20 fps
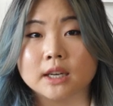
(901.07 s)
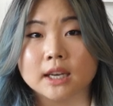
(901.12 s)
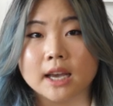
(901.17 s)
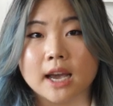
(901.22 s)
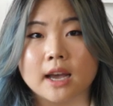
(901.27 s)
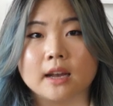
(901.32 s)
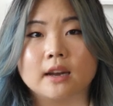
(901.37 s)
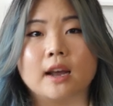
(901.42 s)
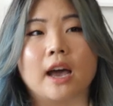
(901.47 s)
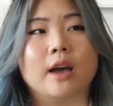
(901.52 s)
it
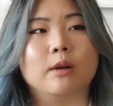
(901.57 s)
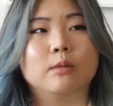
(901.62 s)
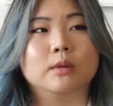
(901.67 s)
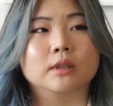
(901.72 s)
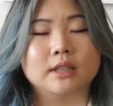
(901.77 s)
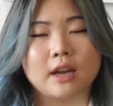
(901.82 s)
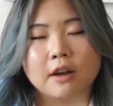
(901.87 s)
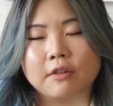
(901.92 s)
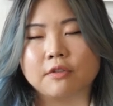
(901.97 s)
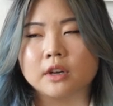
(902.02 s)
again, I
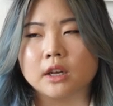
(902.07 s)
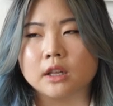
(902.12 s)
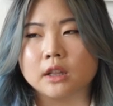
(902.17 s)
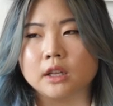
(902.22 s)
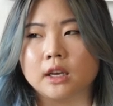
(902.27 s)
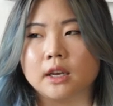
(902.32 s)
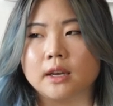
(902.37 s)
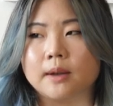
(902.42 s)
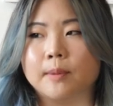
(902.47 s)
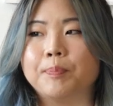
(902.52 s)
would
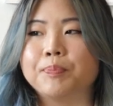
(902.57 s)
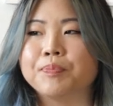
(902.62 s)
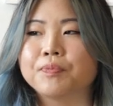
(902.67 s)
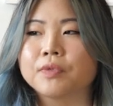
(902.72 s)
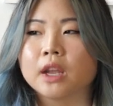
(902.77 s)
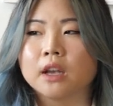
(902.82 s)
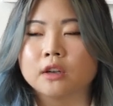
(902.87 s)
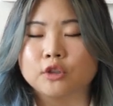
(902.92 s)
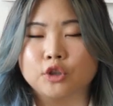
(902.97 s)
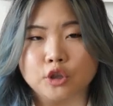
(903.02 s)
definitely
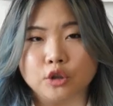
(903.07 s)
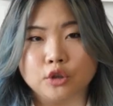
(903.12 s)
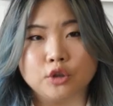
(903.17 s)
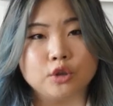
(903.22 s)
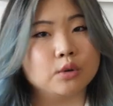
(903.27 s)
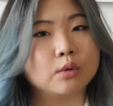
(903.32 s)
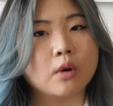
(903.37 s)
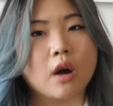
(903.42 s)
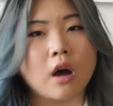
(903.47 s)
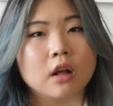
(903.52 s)

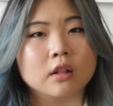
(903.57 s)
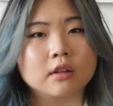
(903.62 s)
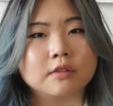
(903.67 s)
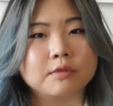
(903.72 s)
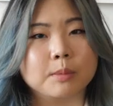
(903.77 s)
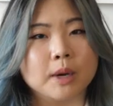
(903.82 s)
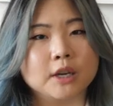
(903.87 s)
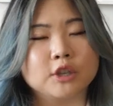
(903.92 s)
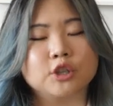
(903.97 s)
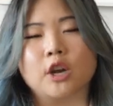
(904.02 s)
do all
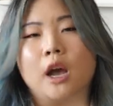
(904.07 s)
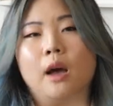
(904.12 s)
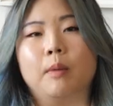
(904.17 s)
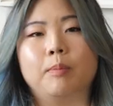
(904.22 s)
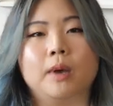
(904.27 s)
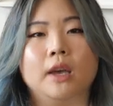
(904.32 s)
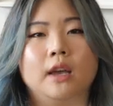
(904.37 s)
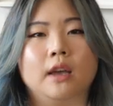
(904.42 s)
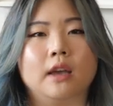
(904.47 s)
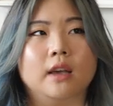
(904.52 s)
of my
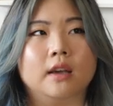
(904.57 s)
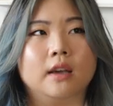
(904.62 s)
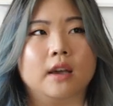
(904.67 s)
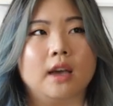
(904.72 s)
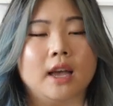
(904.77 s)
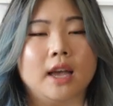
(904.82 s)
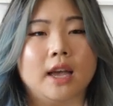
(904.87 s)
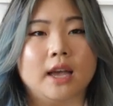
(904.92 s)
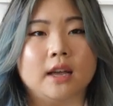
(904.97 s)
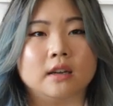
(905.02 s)
shopping
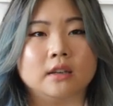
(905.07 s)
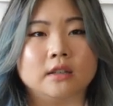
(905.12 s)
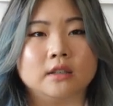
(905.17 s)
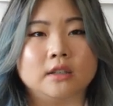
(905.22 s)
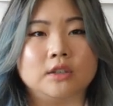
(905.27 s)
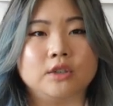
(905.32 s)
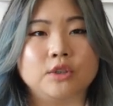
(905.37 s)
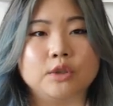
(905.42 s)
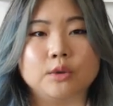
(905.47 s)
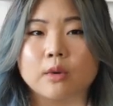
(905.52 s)

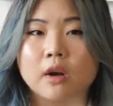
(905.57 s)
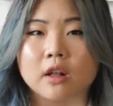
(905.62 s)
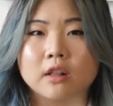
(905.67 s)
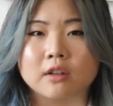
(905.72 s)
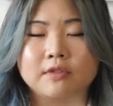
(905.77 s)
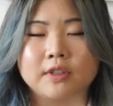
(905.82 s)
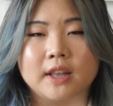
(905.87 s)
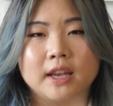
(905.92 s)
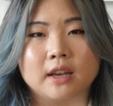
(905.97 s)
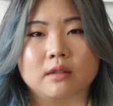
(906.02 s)
and do all
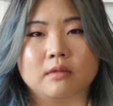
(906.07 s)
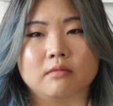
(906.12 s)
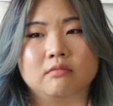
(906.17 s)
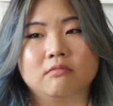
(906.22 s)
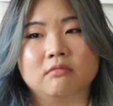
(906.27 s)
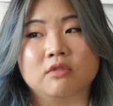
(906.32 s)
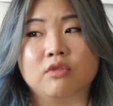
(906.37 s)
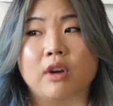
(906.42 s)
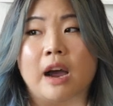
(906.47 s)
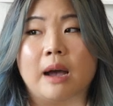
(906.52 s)
of like
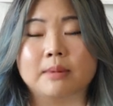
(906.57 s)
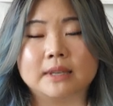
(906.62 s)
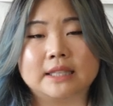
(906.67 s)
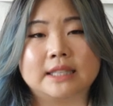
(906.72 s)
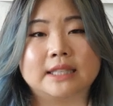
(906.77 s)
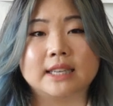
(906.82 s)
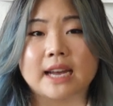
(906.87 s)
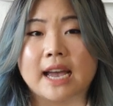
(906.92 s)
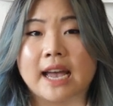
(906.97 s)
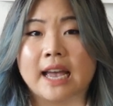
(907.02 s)
grab a
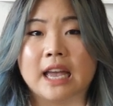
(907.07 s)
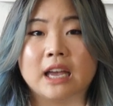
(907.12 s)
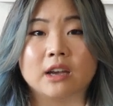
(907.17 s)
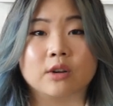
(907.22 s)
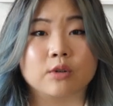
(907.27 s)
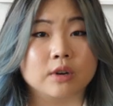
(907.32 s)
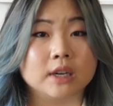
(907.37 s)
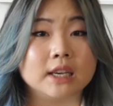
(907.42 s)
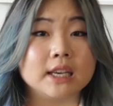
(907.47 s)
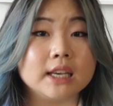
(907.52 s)

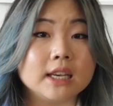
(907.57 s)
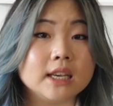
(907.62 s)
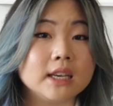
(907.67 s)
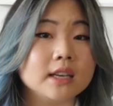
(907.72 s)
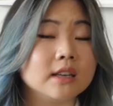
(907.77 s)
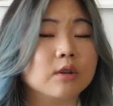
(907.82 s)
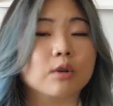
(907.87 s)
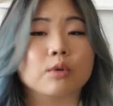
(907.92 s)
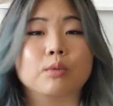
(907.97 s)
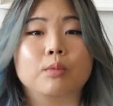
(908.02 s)
snack or
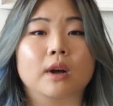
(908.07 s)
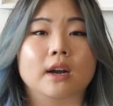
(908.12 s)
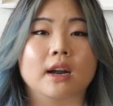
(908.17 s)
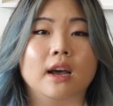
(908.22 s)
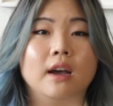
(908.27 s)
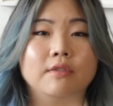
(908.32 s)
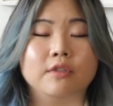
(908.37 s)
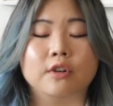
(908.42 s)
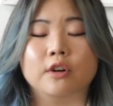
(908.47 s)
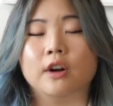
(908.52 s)
eat or
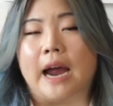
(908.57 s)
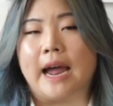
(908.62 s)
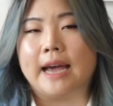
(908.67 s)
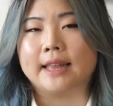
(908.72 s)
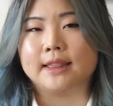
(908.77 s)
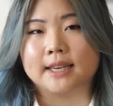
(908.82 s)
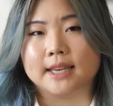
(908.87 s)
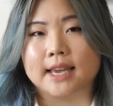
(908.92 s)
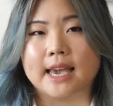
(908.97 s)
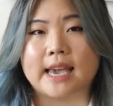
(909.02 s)
whatever
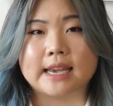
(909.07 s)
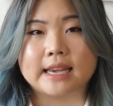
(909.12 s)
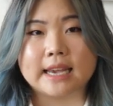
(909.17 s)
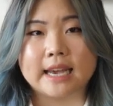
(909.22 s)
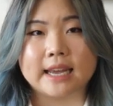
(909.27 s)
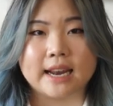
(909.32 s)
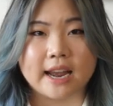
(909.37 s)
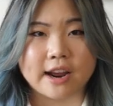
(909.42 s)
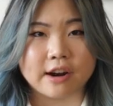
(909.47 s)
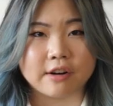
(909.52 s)
at the
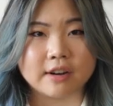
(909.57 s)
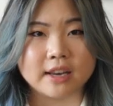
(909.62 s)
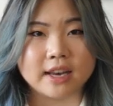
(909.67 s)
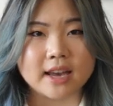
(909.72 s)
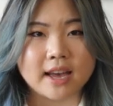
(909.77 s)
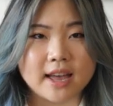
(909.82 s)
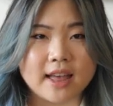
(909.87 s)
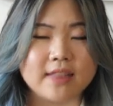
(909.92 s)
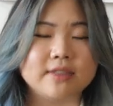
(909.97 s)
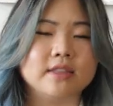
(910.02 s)
K-Gate
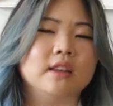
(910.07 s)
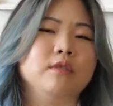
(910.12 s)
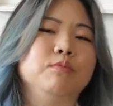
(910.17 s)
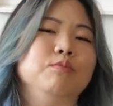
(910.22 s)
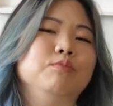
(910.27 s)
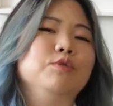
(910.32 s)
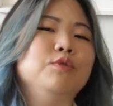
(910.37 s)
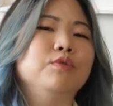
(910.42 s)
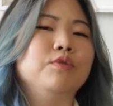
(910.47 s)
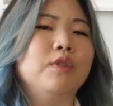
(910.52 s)
area and
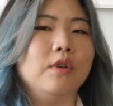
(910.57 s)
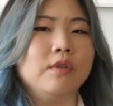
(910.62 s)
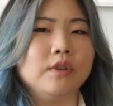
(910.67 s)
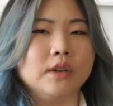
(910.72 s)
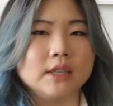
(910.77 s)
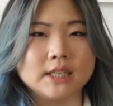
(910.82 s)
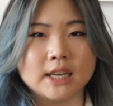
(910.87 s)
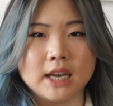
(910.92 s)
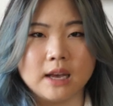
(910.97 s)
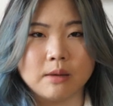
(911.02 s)
then move
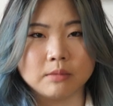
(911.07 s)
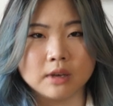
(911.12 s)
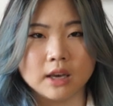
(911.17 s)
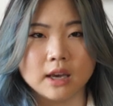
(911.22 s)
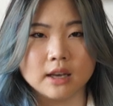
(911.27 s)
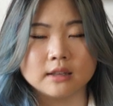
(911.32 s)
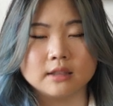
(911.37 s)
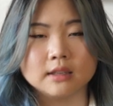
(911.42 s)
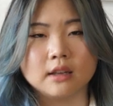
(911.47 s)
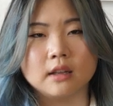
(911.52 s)
over to
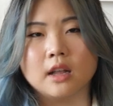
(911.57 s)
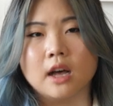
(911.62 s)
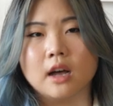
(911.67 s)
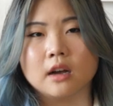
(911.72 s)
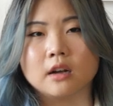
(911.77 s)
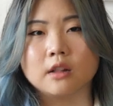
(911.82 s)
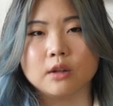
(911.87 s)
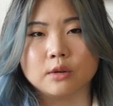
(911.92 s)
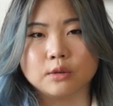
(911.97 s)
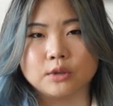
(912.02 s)
M-Gates a
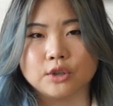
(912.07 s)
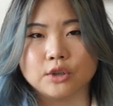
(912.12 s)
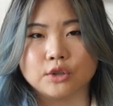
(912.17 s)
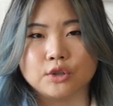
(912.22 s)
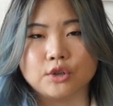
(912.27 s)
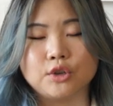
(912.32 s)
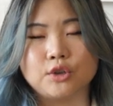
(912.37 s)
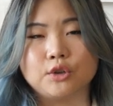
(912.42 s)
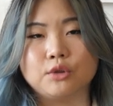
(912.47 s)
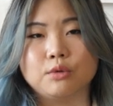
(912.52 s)
lot closer
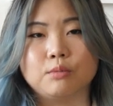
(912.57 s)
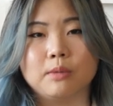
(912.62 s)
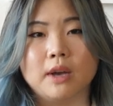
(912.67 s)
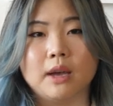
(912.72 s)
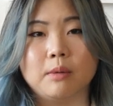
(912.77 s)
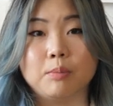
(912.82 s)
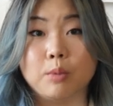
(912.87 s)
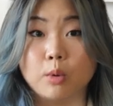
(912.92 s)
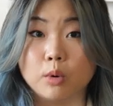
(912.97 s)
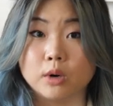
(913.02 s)
to
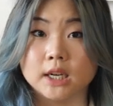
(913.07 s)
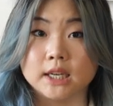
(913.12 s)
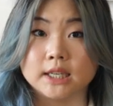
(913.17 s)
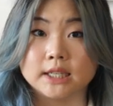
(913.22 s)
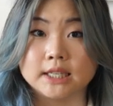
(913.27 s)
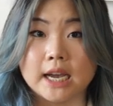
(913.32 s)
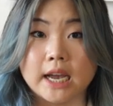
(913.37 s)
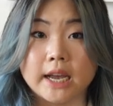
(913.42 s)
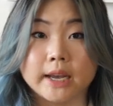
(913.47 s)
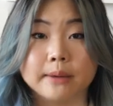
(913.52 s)
my
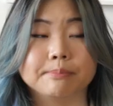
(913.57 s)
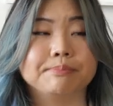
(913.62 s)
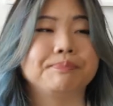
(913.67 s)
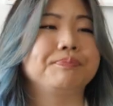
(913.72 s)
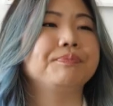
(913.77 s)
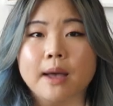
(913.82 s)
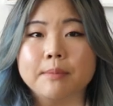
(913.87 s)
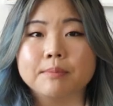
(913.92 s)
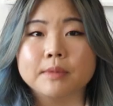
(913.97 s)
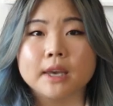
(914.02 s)
boarding time.
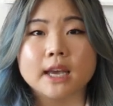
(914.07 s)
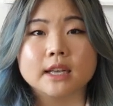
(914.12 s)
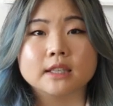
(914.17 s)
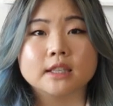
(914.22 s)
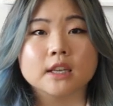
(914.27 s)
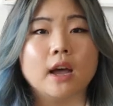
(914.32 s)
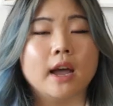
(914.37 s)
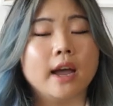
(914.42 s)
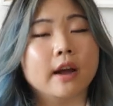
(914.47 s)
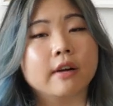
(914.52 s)

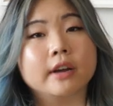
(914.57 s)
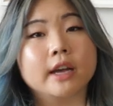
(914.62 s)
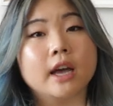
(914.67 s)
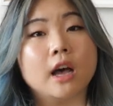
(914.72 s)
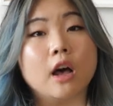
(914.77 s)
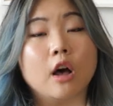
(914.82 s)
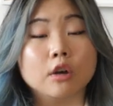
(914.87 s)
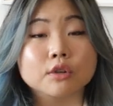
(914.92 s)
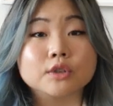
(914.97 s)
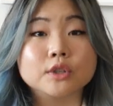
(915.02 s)
M-Gates
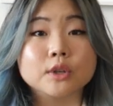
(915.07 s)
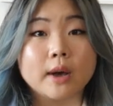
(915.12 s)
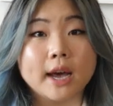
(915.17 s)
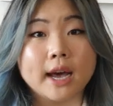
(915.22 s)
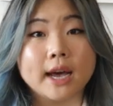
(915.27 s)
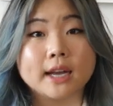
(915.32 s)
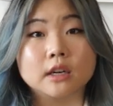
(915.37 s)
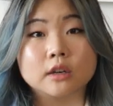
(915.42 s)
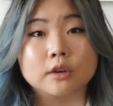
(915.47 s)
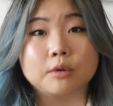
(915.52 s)
area also
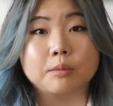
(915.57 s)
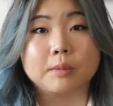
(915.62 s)
had an